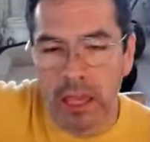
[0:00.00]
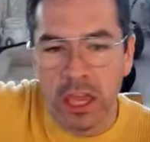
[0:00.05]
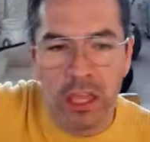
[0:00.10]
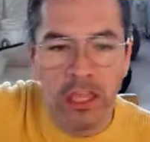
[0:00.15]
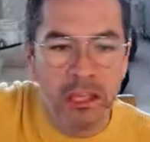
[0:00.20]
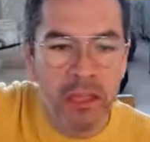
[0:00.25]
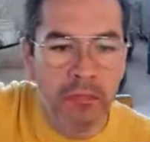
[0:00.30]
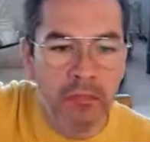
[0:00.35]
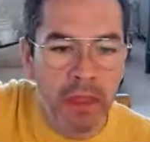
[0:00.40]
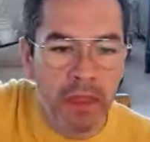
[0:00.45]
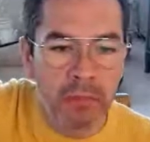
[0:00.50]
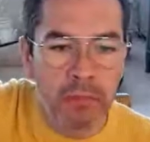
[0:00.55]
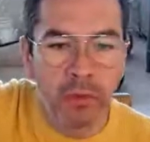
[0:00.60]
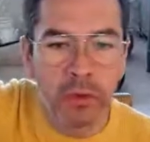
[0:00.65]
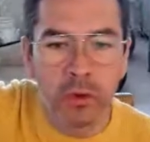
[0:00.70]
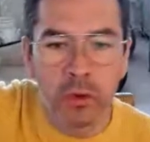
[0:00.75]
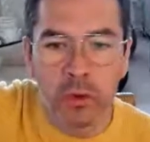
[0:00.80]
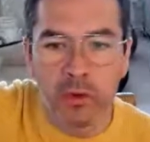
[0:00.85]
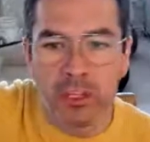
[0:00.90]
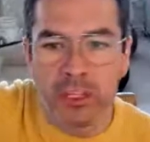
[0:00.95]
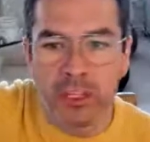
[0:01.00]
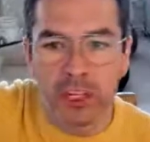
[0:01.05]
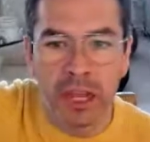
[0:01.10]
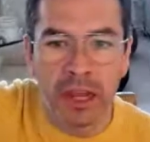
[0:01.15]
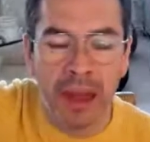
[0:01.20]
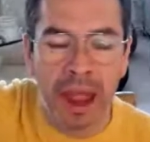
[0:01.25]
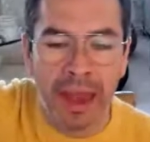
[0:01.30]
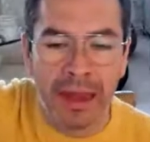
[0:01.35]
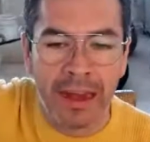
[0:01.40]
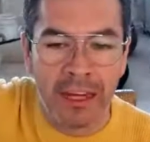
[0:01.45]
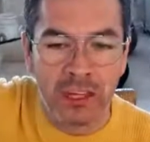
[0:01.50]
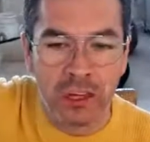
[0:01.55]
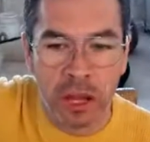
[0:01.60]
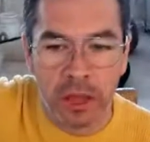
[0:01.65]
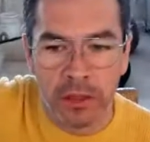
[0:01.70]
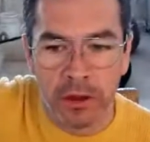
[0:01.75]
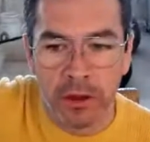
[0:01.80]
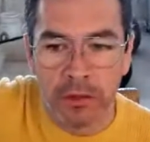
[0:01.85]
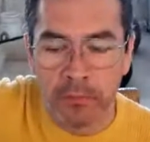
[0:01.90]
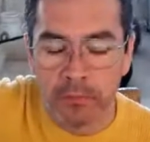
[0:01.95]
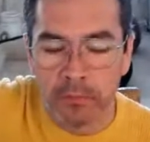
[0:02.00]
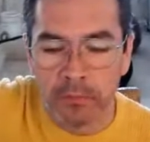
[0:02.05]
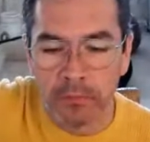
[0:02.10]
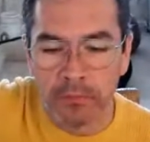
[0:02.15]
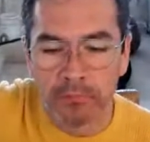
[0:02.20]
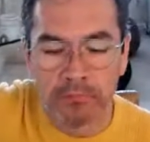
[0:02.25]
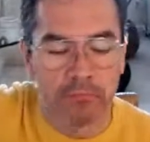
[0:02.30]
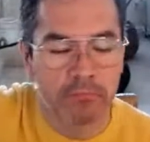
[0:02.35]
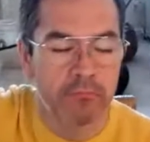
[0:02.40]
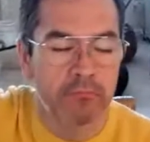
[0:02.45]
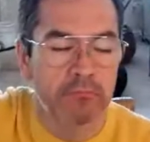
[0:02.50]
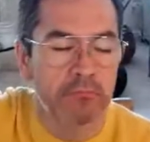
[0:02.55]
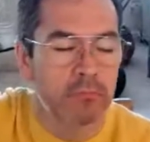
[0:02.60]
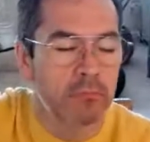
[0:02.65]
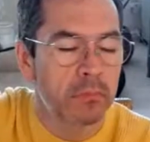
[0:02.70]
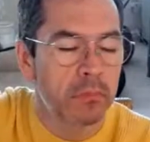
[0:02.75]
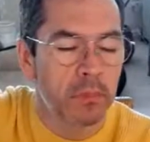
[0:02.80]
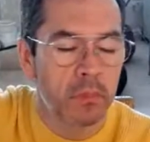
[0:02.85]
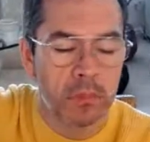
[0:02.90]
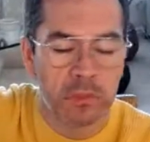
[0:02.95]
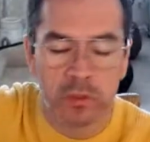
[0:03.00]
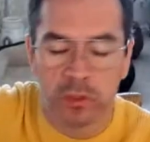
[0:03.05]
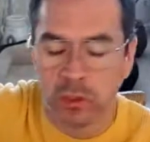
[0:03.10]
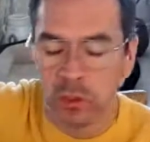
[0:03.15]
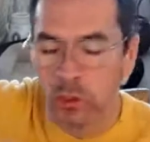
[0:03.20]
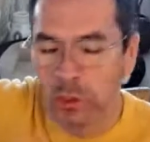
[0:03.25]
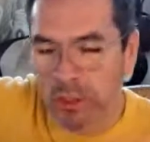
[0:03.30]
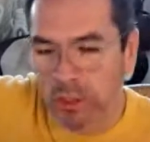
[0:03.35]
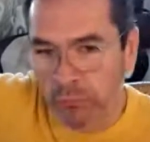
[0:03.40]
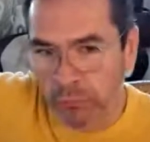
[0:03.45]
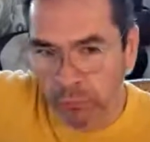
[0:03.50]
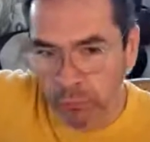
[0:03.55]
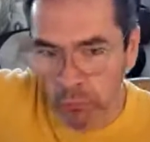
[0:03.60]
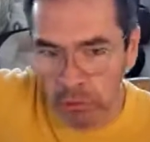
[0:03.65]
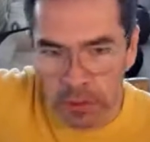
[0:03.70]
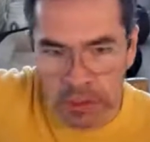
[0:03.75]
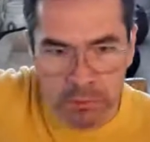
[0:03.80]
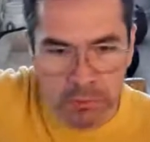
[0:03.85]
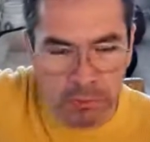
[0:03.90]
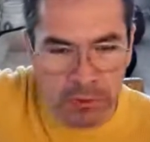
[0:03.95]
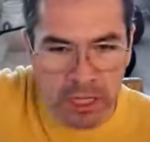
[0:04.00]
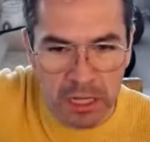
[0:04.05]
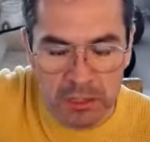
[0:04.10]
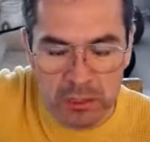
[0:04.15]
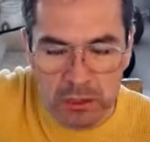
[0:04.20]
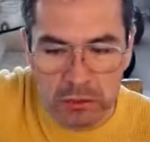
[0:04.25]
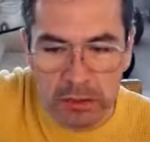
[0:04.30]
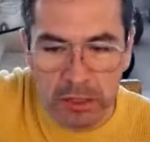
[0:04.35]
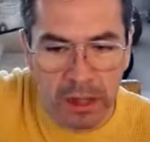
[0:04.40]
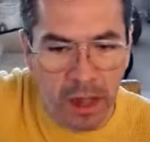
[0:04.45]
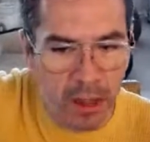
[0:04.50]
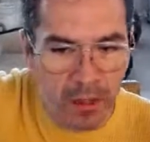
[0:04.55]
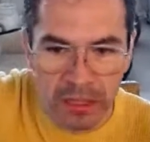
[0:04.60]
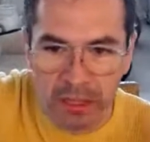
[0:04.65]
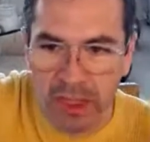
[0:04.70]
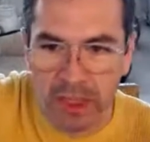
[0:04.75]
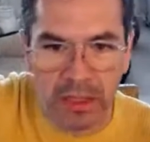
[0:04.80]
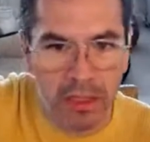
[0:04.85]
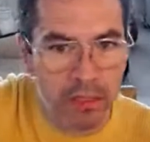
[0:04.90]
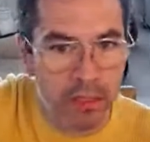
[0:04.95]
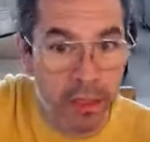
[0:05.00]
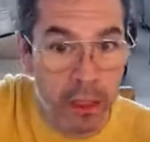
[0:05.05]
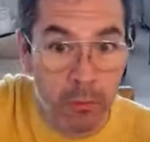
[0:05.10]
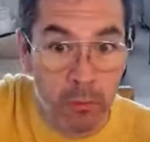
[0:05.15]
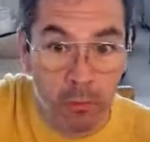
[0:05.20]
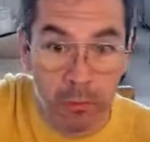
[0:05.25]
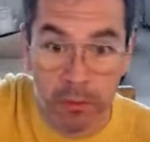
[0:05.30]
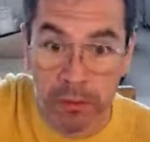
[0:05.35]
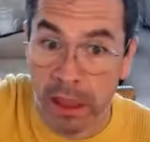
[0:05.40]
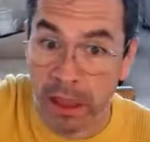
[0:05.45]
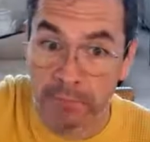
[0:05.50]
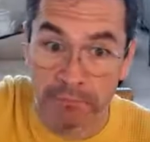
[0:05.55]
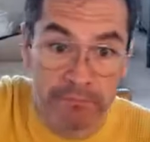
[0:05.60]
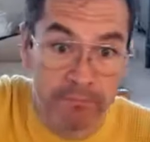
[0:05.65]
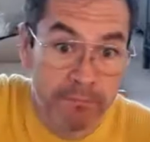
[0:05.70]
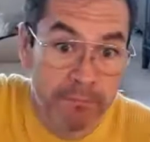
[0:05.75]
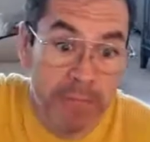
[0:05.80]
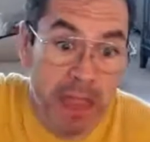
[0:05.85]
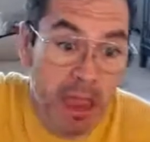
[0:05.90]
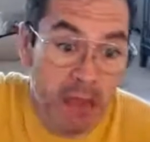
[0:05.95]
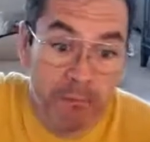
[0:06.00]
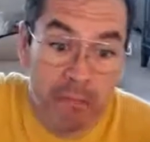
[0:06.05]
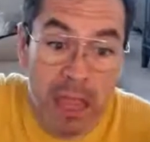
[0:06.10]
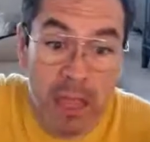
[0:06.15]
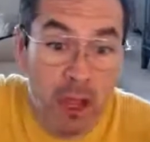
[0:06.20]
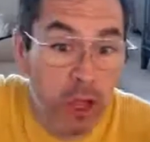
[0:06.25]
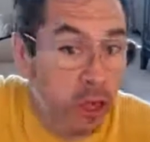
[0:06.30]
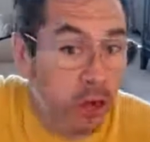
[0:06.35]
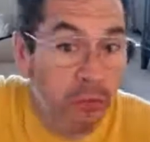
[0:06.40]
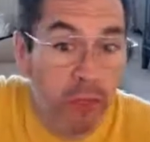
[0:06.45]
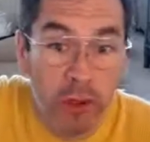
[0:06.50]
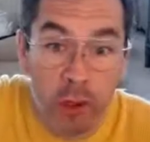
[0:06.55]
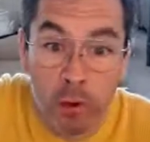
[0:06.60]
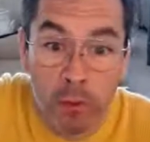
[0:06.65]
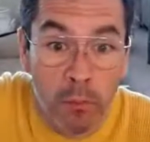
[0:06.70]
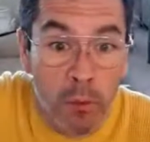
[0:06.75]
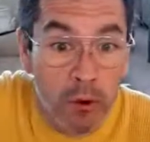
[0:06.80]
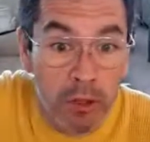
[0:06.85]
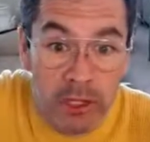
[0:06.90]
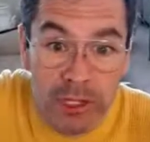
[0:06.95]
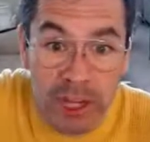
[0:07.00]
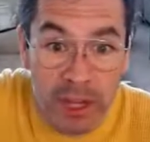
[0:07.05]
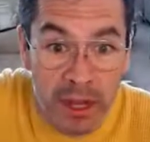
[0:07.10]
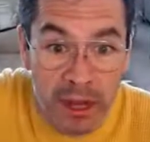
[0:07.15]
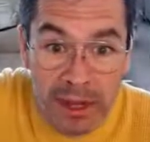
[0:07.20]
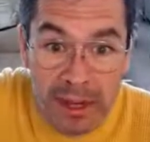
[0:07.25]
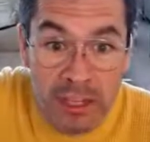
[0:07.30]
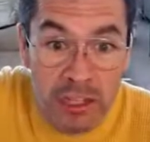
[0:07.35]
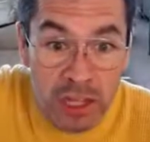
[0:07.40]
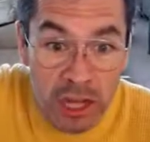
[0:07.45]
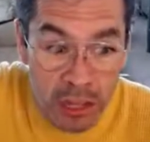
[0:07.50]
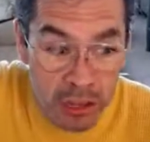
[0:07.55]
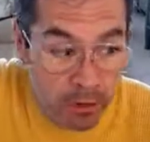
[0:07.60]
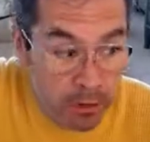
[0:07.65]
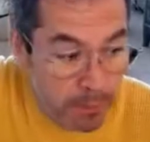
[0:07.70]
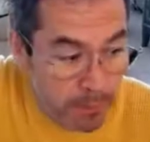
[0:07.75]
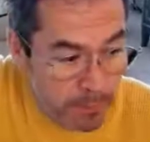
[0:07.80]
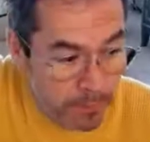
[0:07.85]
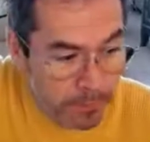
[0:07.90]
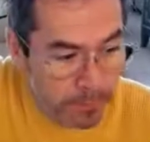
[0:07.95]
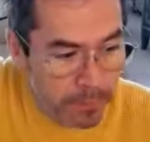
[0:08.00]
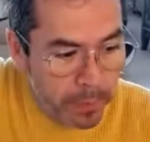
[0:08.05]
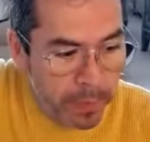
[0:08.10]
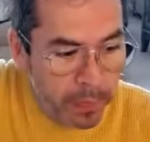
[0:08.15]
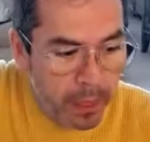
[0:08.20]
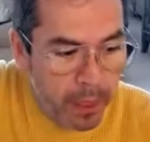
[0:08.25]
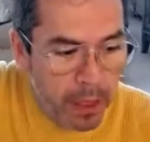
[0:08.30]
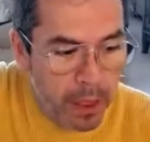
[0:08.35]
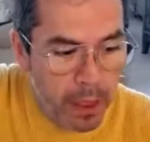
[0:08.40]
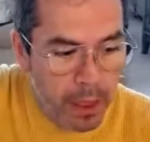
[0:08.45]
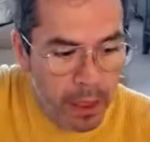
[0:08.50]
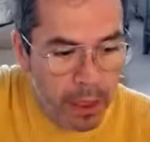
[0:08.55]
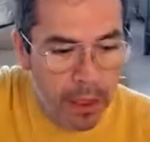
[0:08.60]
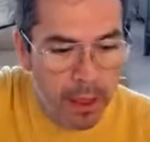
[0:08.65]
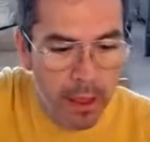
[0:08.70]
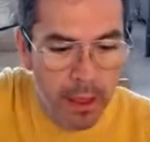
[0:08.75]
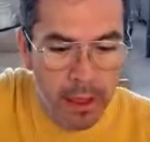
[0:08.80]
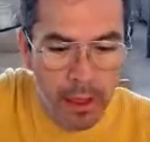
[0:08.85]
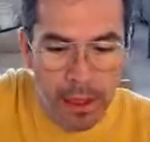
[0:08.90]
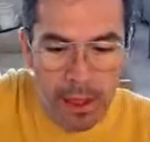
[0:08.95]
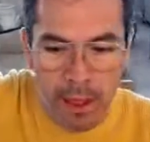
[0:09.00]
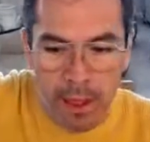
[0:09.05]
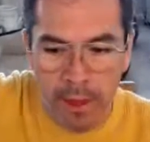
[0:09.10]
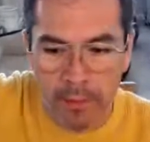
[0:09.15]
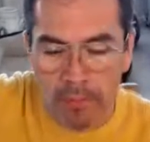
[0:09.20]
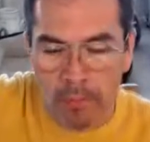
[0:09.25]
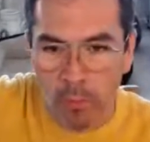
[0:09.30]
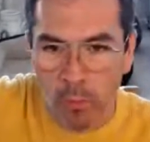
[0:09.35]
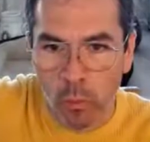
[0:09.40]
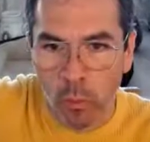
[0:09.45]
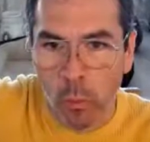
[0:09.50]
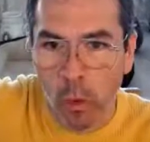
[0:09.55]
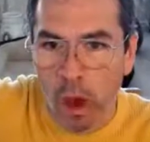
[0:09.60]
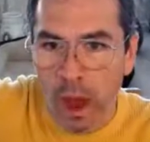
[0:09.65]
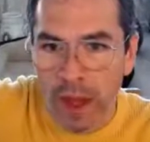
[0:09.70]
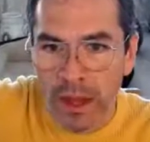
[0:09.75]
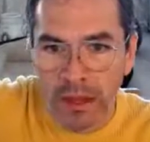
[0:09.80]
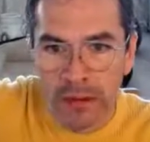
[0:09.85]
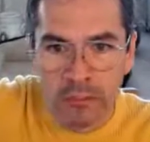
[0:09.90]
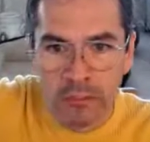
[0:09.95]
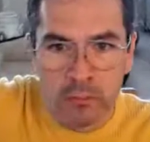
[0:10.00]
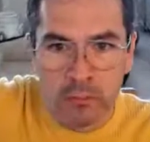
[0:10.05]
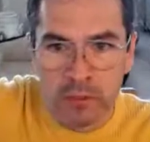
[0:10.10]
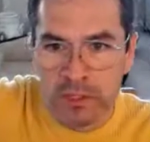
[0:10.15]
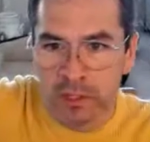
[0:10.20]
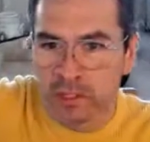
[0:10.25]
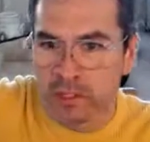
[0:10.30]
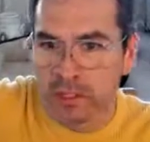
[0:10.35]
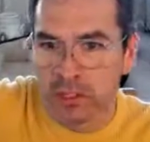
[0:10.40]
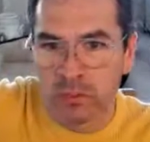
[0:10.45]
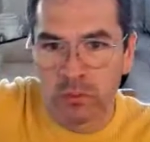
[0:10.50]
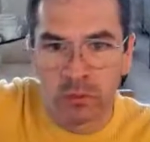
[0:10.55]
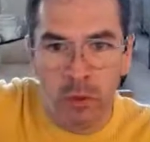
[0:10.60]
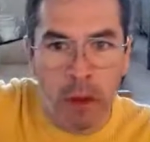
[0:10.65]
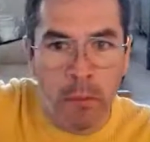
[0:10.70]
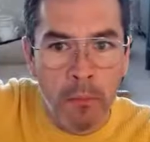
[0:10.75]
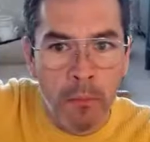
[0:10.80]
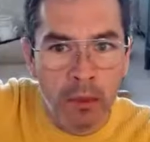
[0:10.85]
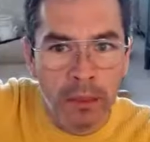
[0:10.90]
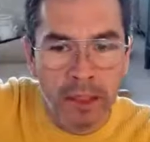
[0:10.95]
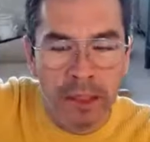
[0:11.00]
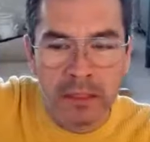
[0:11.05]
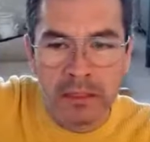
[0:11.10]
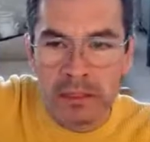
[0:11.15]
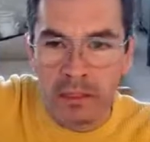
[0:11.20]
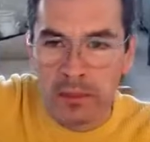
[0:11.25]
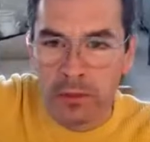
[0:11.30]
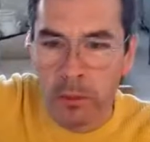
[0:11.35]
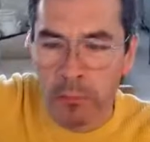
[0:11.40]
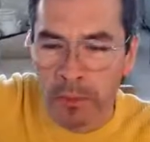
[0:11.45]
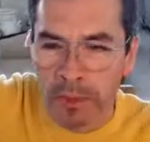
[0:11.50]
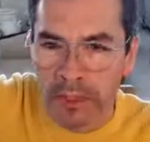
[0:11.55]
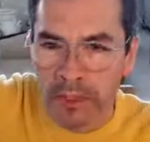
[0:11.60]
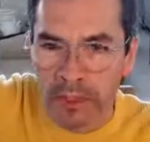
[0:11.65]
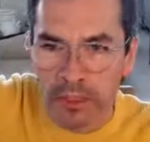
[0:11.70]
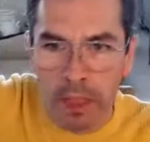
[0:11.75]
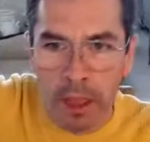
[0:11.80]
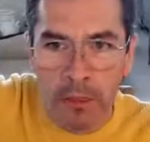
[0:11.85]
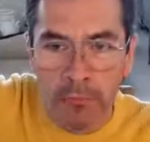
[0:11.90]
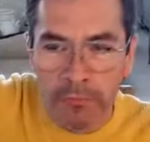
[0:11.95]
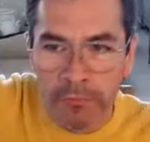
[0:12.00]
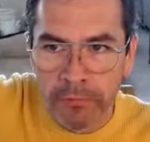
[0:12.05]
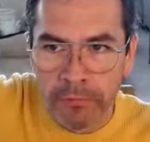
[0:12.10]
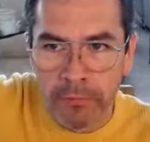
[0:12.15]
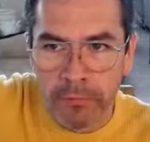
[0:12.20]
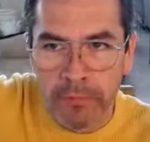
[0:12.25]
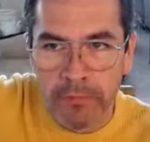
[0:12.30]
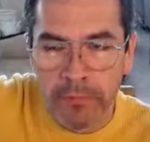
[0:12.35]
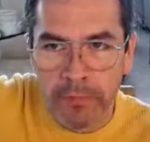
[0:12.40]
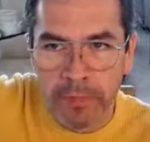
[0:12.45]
Each of them threw shit at each other to its fullest potential, and I thought that they could have thrown more shit at each other. One was just rumbling stupid stuff,